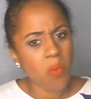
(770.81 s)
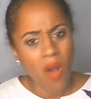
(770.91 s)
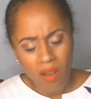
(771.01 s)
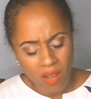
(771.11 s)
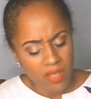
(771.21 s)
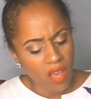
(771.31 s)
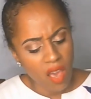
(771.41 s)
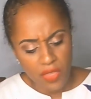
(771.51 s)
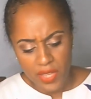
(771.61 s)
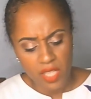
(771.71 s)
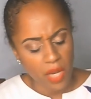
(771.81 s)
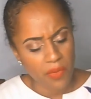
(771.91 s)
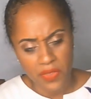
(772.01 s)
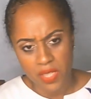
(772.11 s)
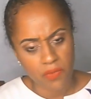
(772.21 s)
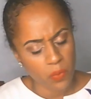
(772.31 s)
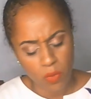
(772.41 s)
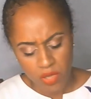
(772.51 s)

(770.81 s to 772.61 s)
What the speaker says: what on earth is going on with this water